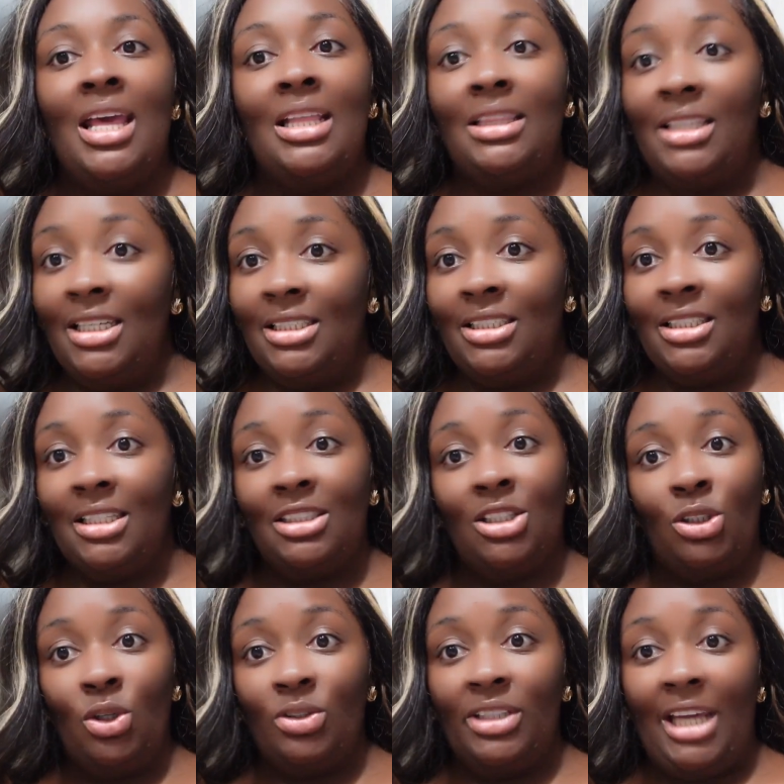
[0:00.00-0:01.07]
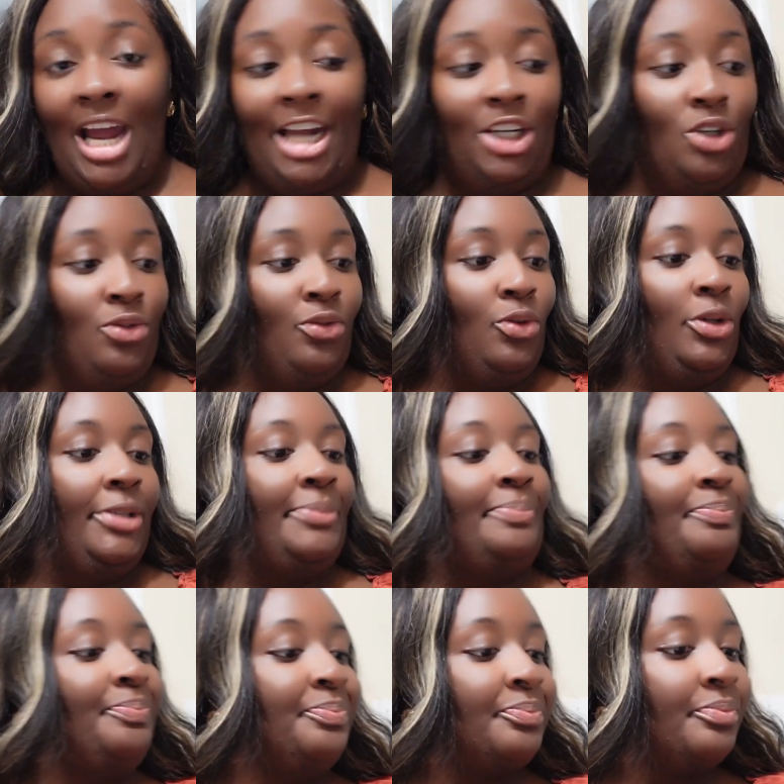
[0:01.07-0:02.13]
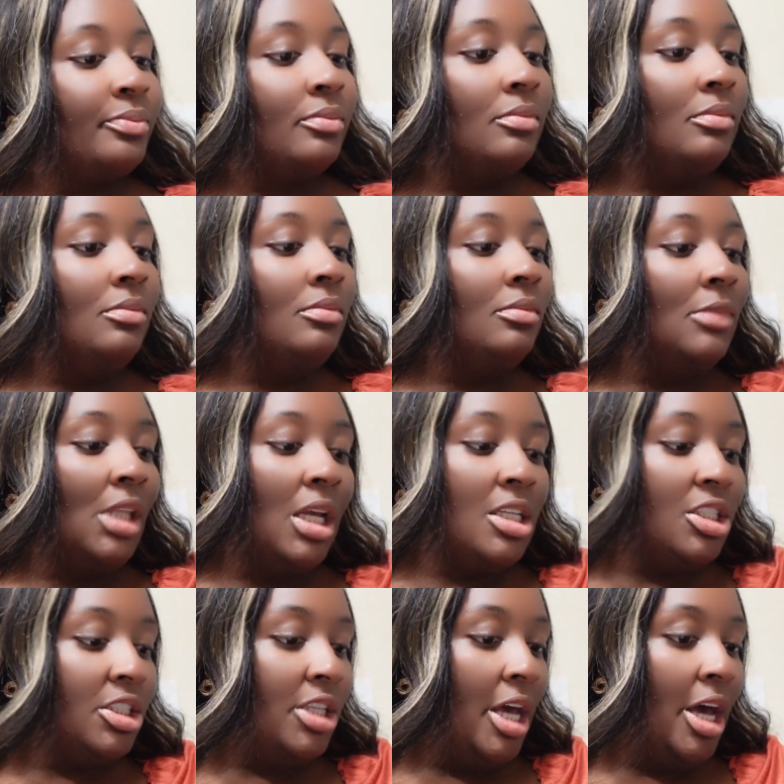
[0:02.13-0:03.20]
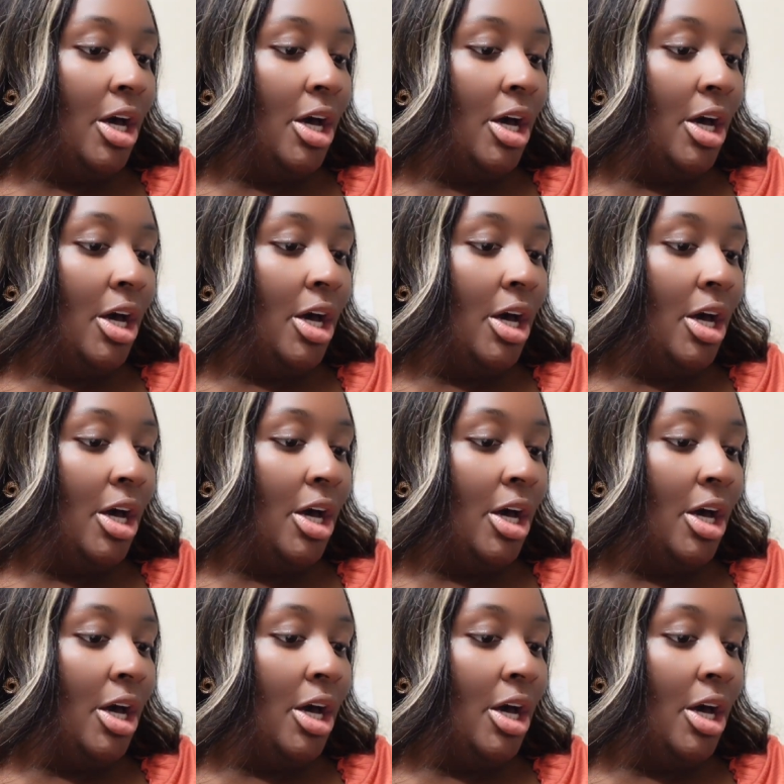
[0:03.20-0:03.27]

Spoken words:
this is the look that I go for. So